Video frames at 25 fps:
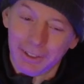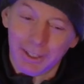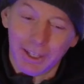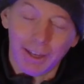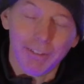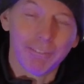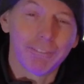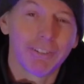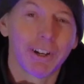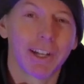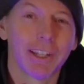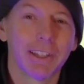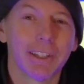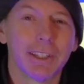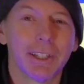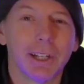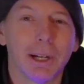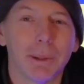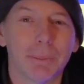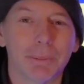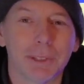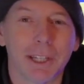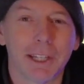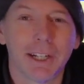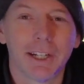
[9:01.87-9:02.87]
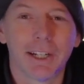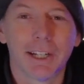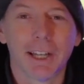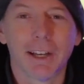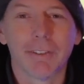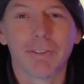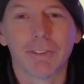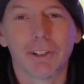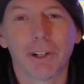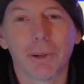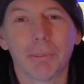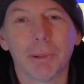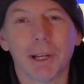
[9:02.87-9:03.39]
That finally updated
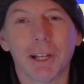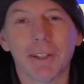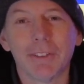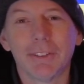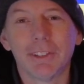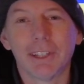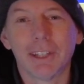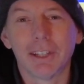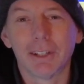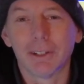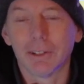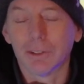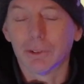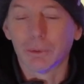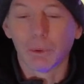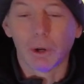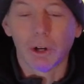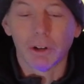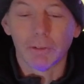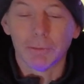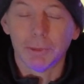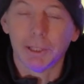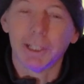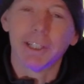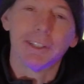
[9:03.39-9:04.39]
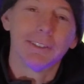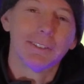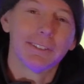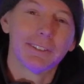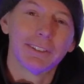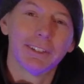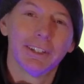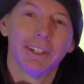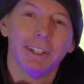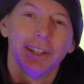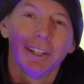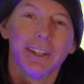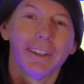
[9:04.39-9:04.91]
after about 10 12
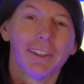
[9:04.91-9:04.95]
minutes.